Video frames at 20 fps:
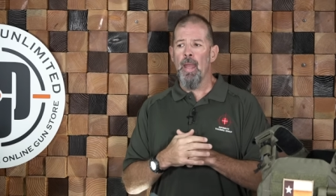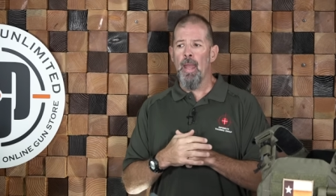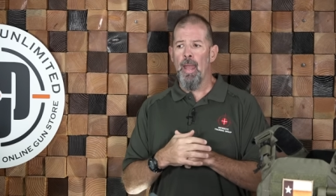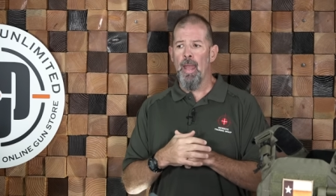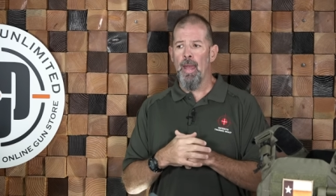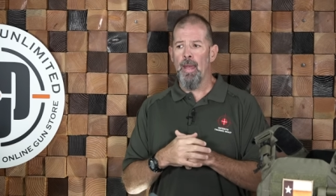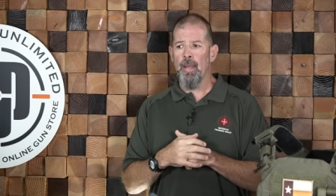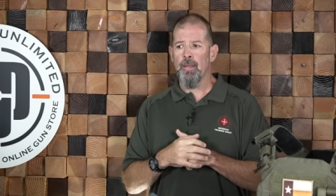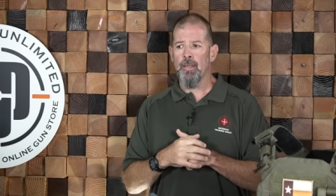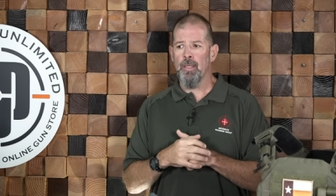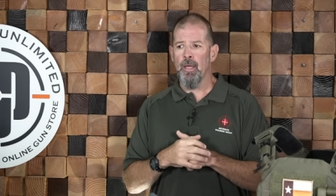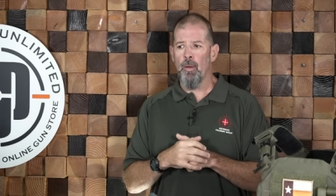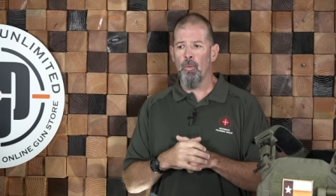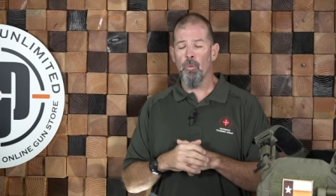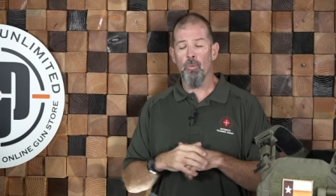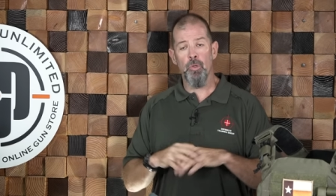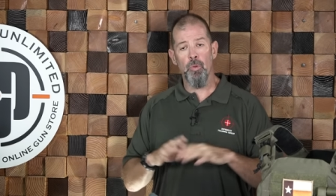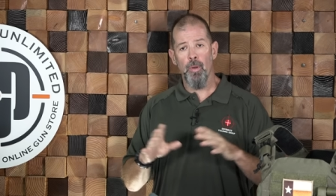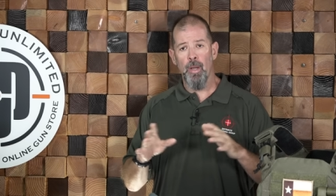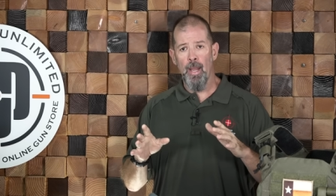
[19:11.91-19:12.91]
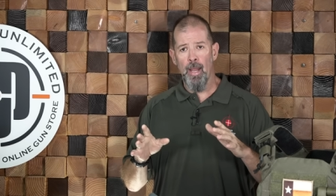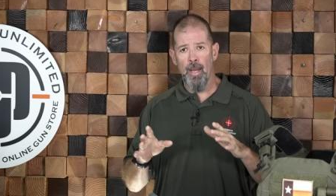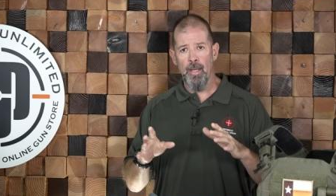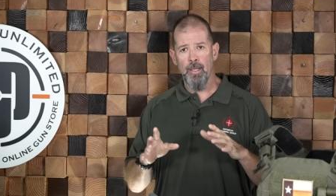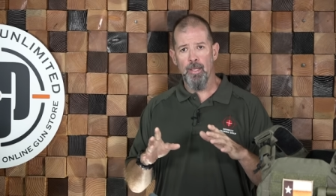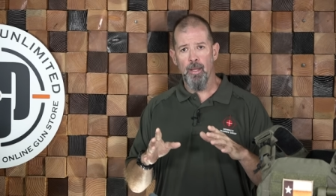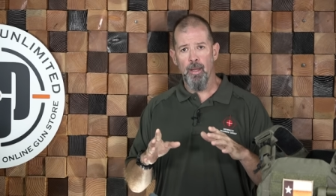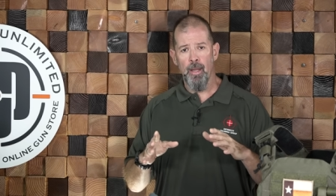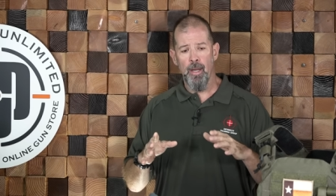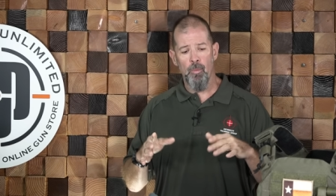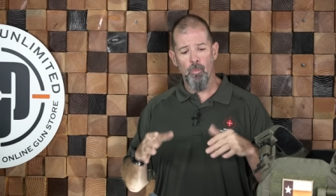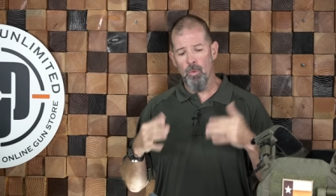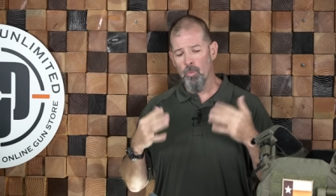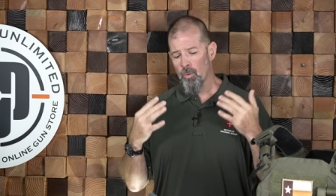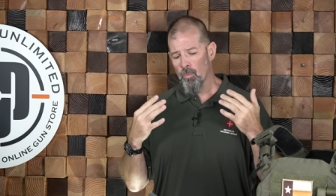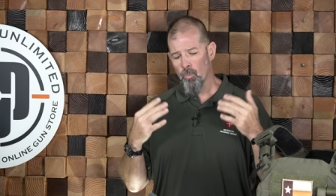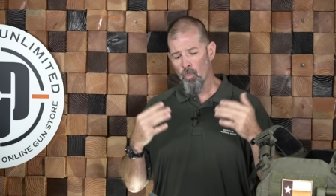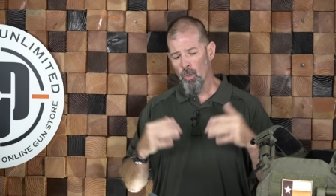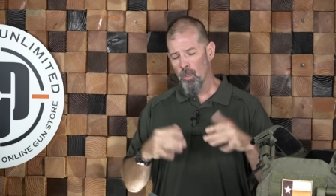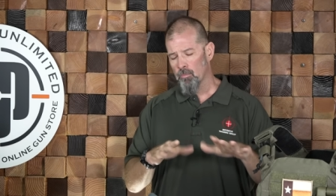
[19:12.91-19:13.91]
And uh, we were doing handgun and we
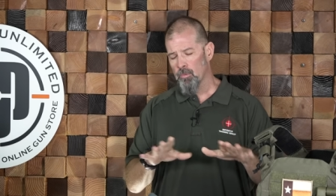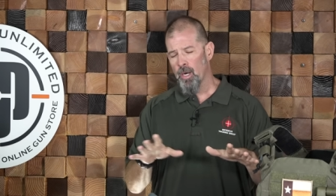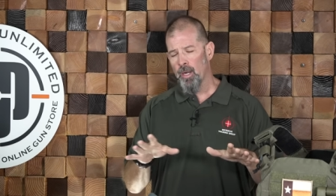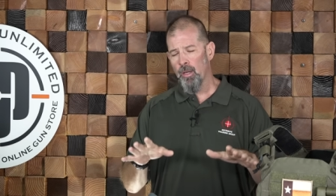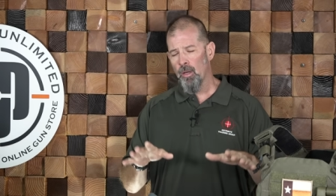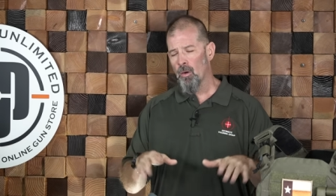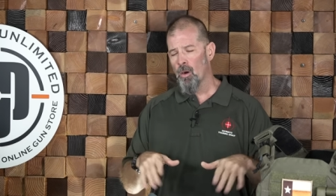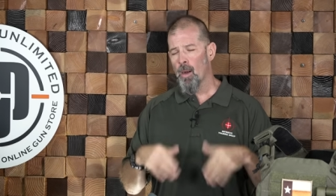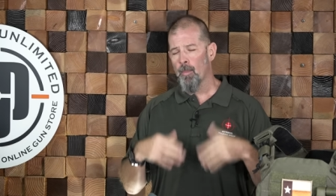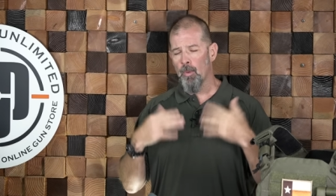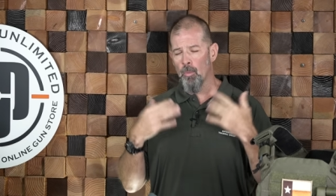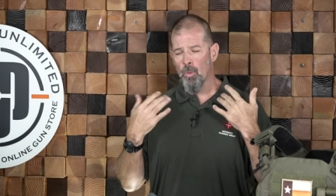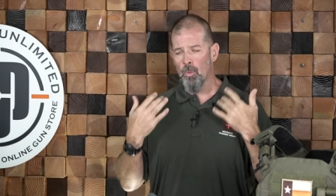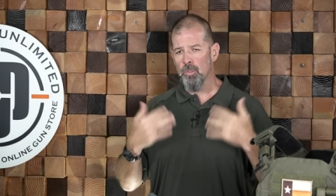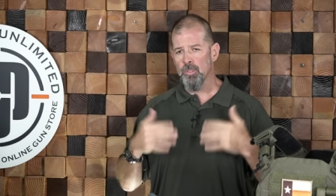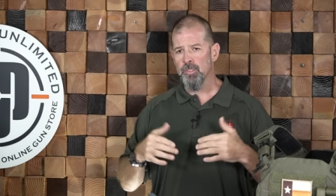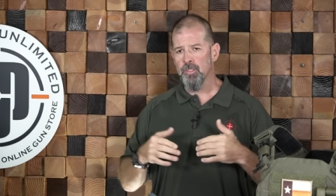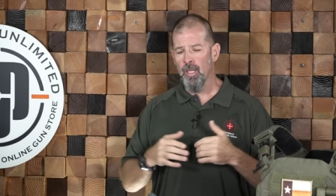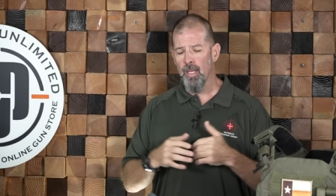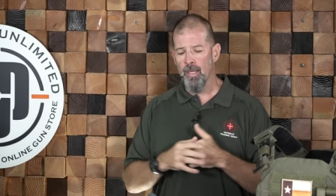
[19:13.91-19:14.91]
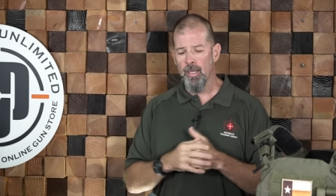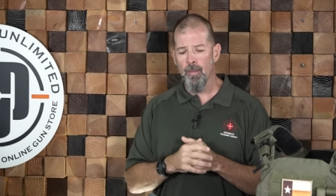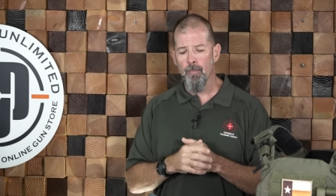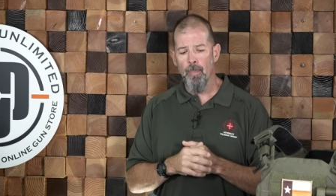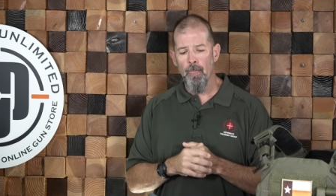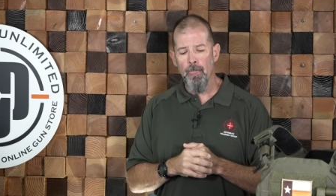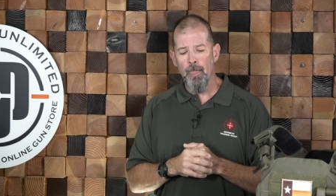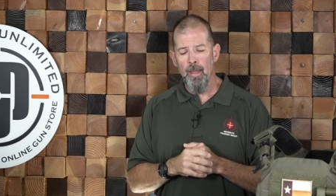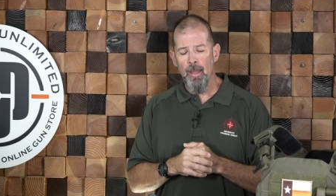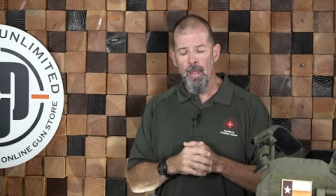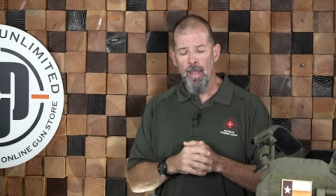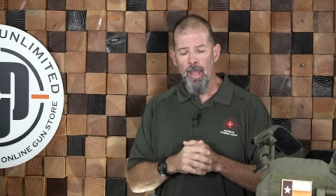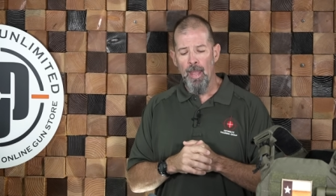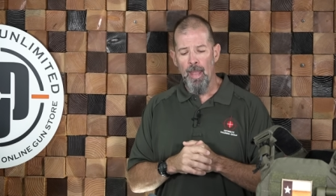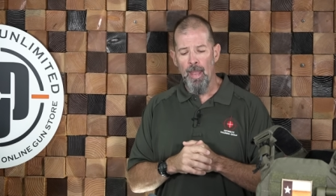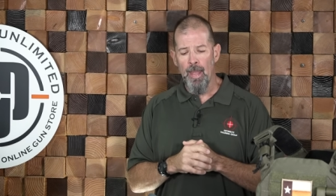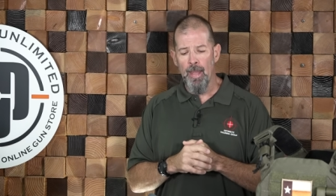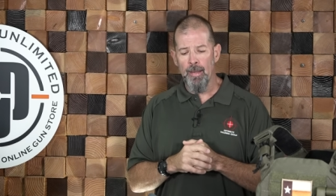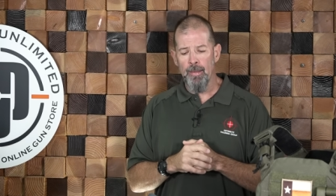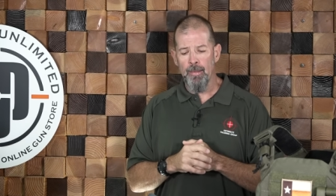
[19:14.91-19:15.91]
were, weren't running an armor, we were slick.
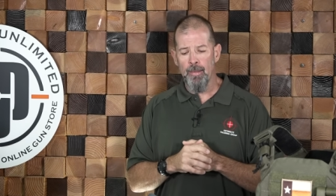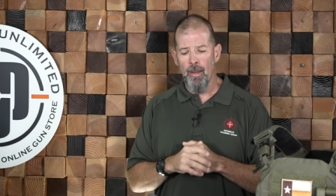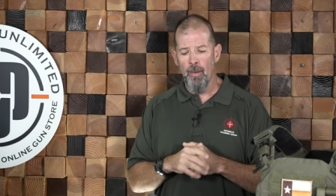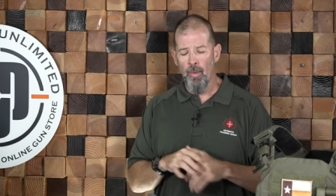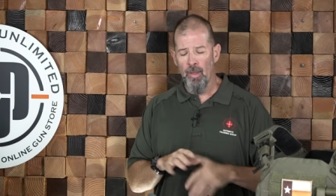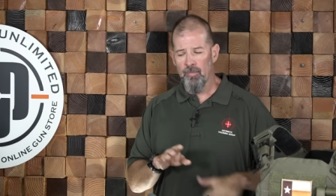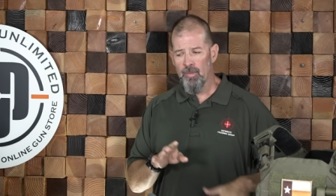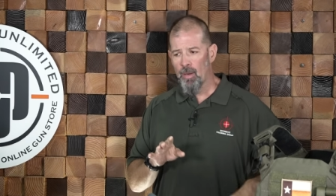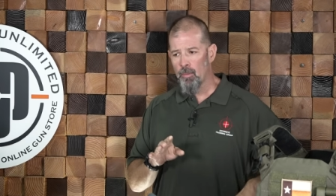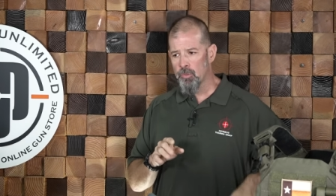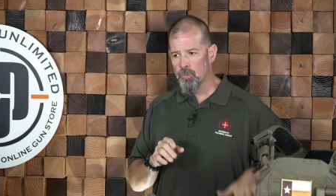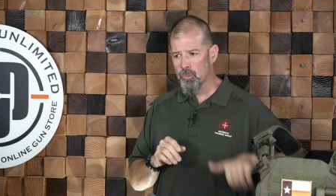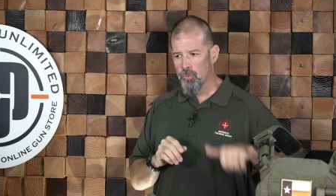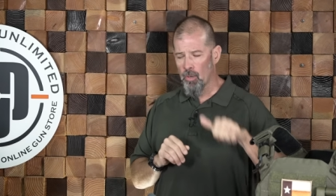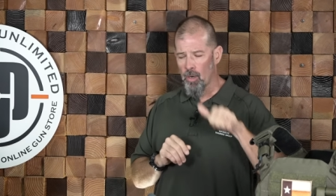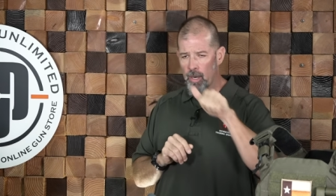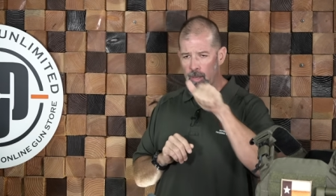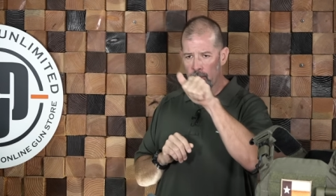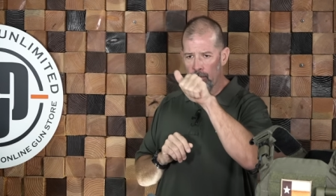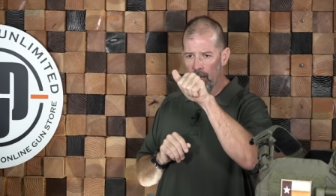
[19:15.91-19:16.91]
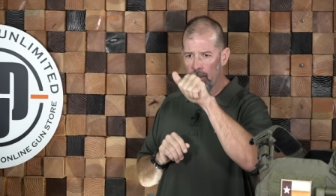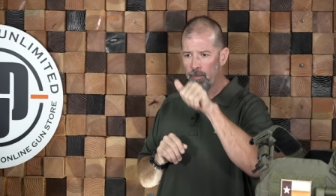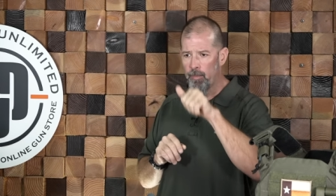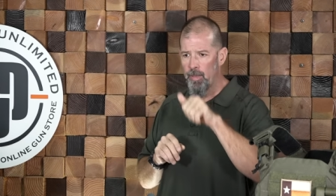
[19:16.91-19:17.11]
And uh, as I was drawing my